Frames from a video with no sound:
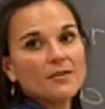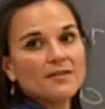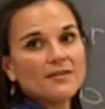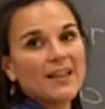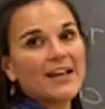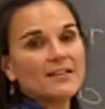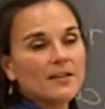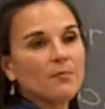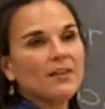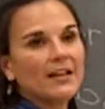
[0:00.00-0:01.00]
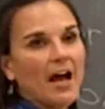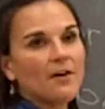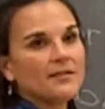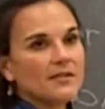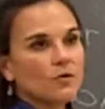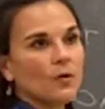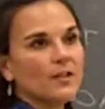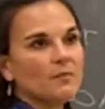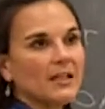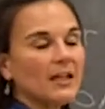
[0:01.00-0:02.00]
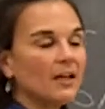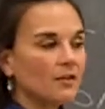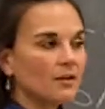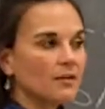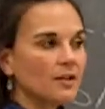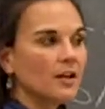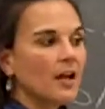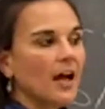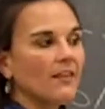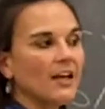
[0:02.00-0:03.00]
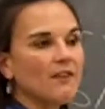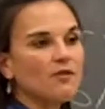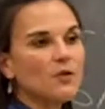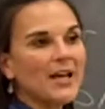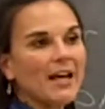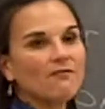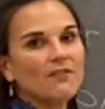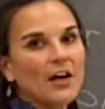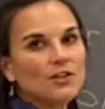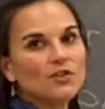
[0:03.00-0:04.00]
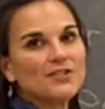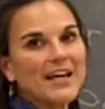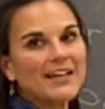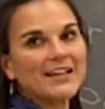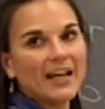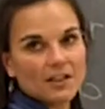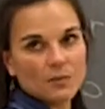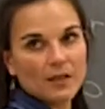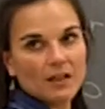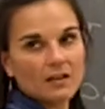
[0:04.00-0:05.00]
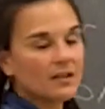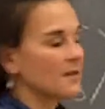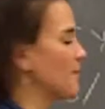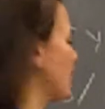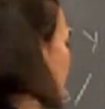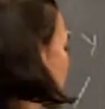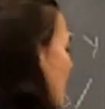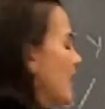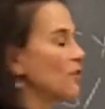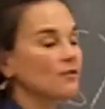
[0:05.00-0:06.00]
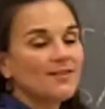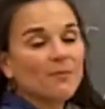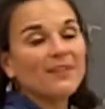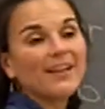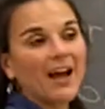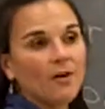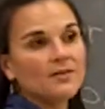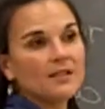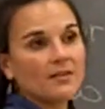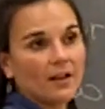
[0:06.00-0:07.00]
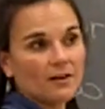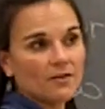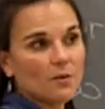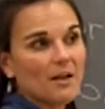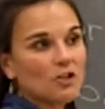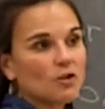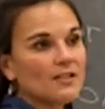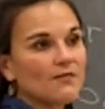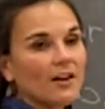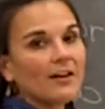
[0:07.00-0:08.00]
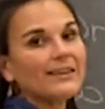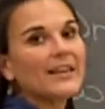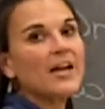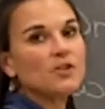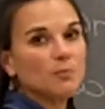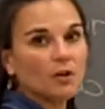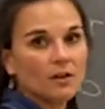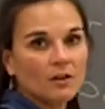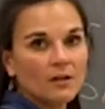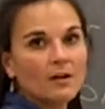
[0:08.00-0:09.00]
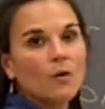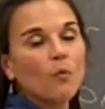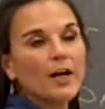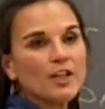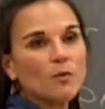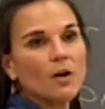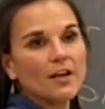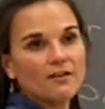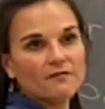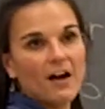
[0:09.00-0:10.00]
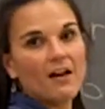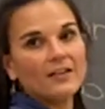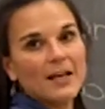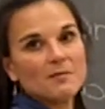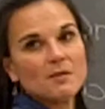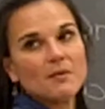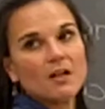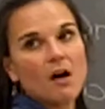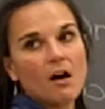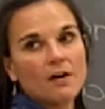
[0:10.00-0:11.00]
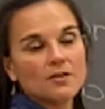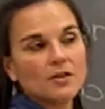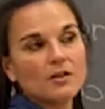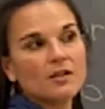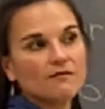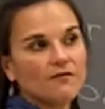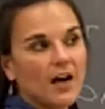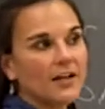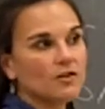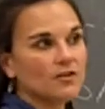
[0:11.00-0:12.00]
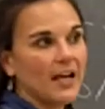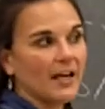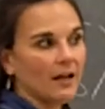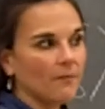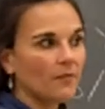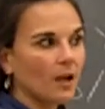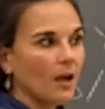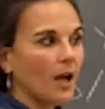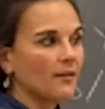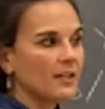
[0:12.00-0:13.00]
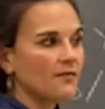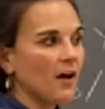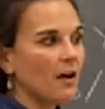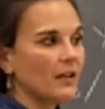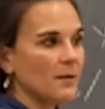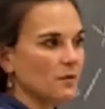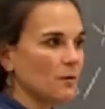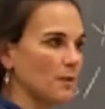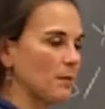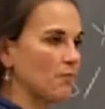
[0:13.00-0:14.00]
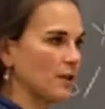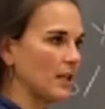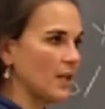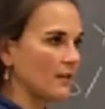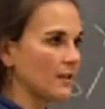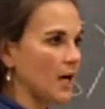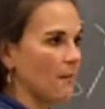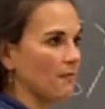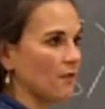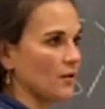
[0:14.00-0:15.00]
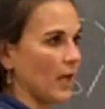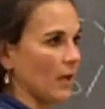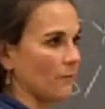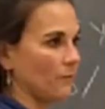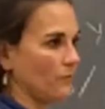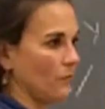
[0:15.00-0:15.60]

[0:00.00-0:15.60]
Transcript: else, that something else is going to be entered, and then if you can't find your data next week, it's because I entered something else in there. So make sure it's very legible what you want your file names to be called so you can find your data. And these file names will be printed at the top of your data.